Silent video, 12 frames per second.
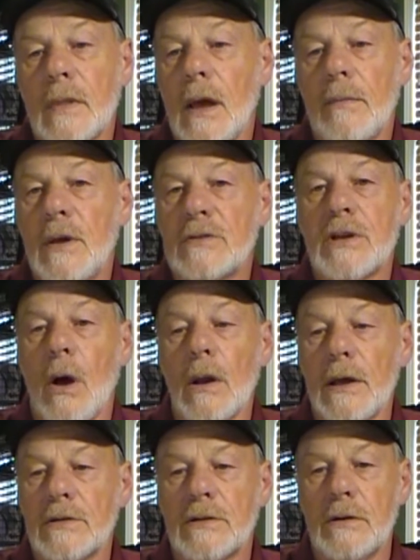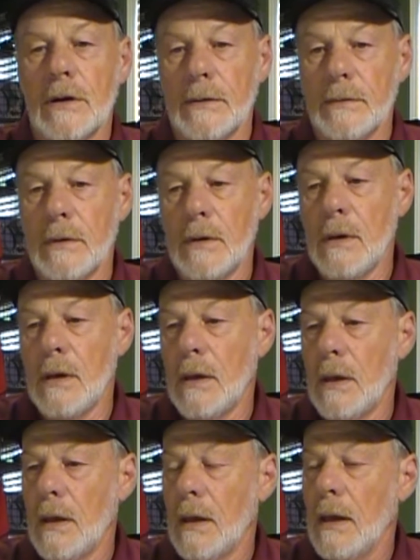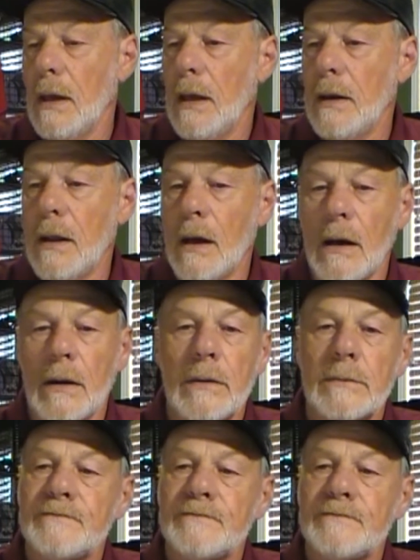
And that's all there is to it. And that